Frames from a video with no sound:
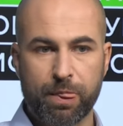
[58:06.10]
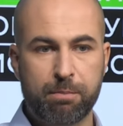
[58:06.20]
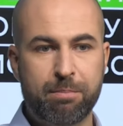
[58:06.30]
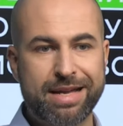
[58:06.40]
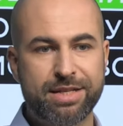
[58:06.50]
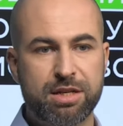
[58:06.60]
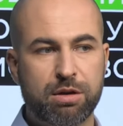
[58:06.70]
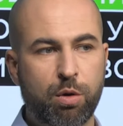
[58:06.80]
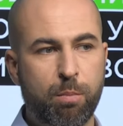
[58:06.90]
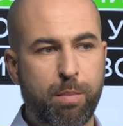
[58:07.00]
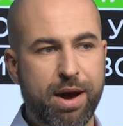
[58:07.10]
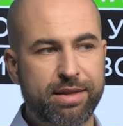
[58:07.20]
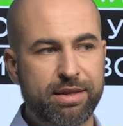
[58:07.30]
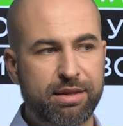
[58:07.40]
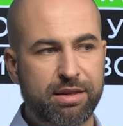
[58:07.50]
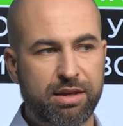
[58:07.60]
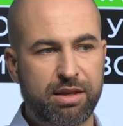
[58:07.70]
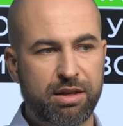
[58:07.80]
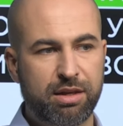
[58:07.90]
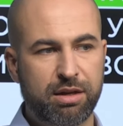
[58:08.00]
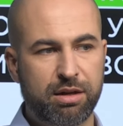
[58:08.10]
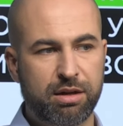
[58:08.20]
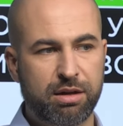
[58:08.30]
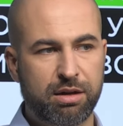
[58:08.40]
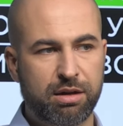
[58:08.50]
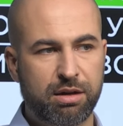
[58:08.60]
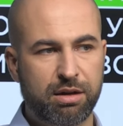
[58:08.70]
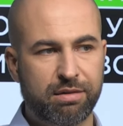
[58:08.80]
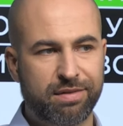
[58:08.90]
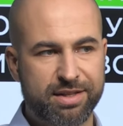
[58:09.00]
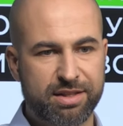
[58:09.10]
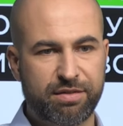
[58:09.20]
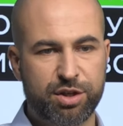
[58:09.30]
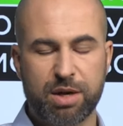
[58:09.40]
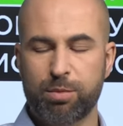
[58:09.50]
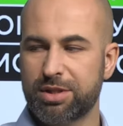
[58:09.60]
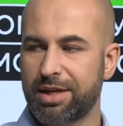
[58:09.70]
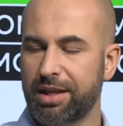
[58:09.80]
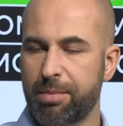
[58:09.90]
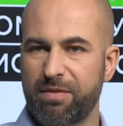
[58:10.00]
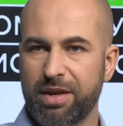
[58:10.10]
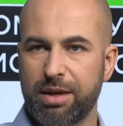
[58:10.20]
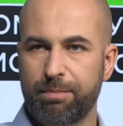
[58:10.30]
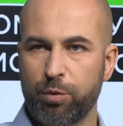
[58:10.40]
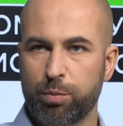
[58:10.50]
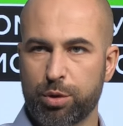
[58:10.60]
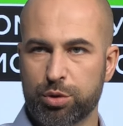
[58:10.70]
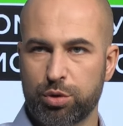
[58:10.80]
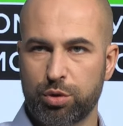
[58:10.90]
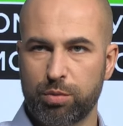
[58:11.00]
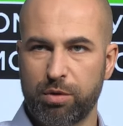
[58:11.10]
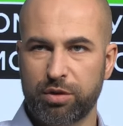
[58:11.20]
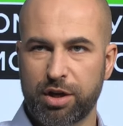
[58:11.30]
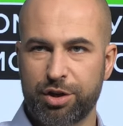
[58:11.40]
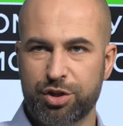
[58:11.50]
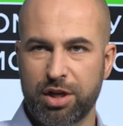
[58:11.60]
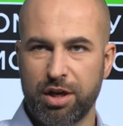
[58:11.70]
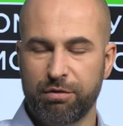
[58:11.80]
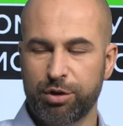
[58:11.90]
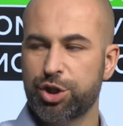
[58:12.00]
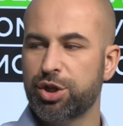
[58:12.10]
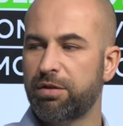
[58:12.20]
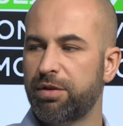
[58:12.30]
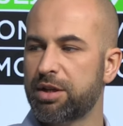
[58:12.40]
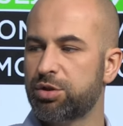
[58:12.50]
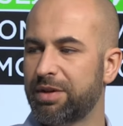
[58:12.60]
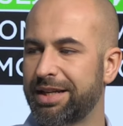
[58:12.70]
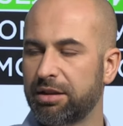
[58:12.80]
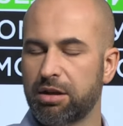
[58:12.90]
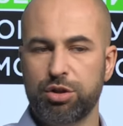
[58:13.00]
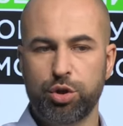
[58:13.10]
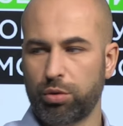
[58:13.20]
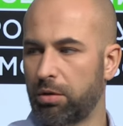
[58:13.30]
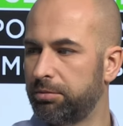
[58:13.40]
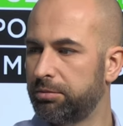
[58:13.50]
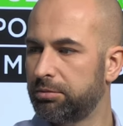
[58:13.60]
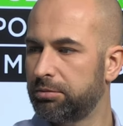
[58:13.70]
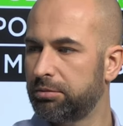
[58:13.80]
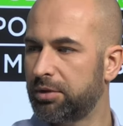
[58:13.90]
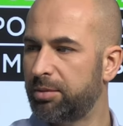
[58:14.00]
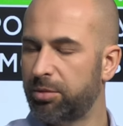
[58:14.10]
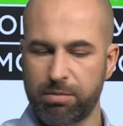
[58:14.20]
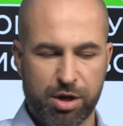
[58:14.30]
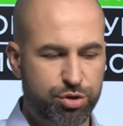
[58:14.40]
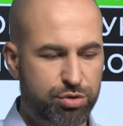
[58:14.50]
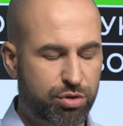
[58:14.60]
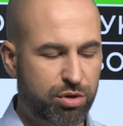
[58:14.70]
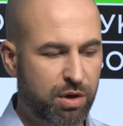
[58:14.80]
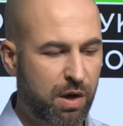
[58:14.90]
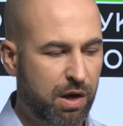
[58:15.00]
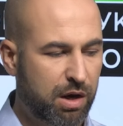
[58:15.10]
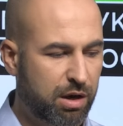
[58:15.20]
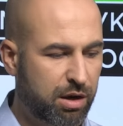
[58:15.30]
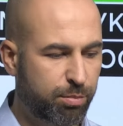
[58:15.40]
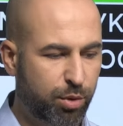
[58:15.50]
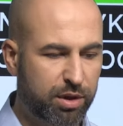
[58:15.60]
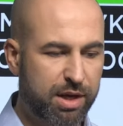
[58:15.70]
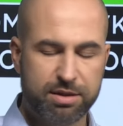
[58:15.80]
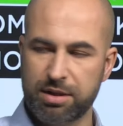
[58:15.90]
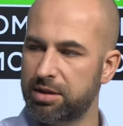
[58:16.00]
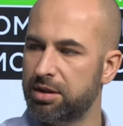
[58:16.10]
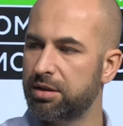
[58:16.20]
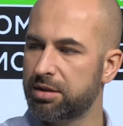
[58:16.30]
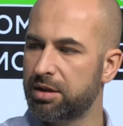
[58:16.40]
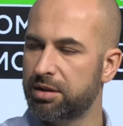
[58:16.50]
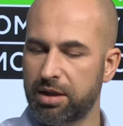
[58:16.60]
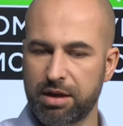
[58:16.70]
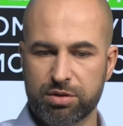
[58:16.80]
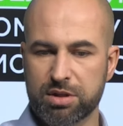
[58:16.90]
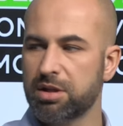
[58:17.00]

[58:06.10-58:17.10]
equal projects of small companies which are more vulnerable, or startups that they're nobody, they're not a big player on this financial market, they cannot